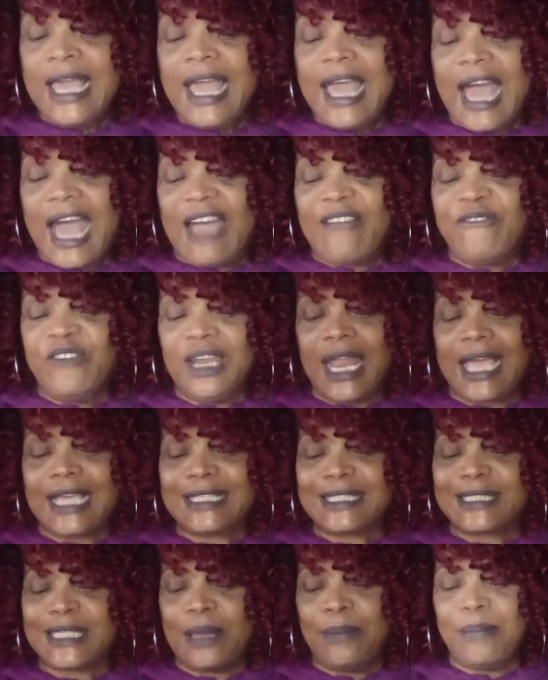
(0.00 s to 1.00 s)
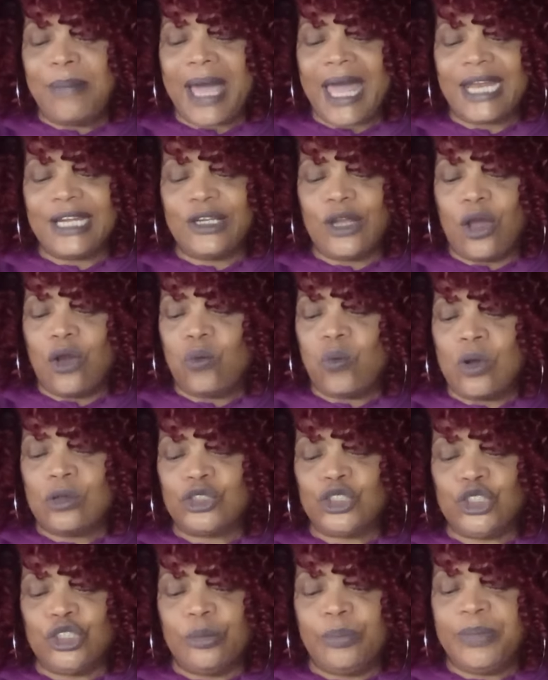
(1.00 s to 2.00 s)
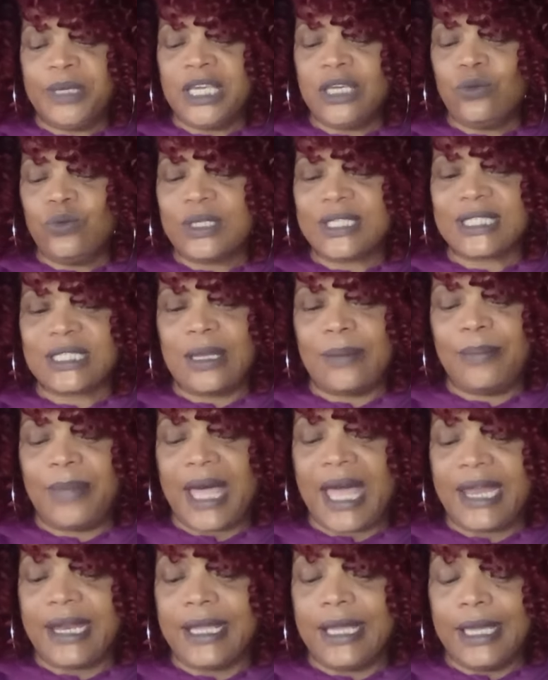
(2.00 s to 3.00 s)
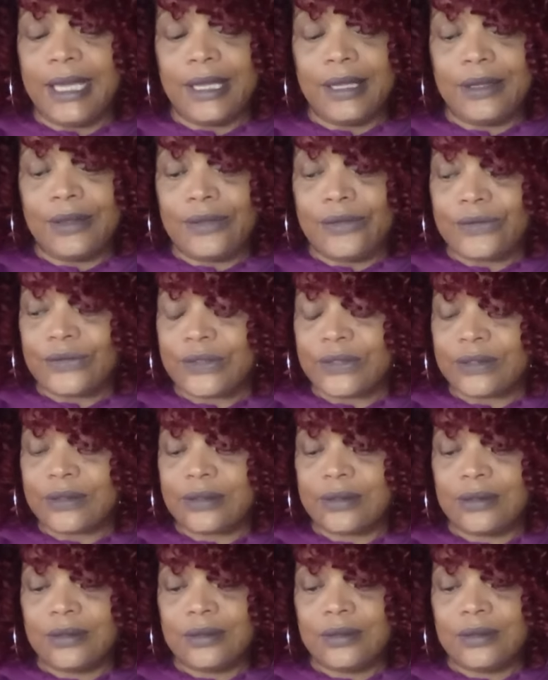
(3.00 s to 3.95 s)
I feel like somebody don't want you to be with somebody else.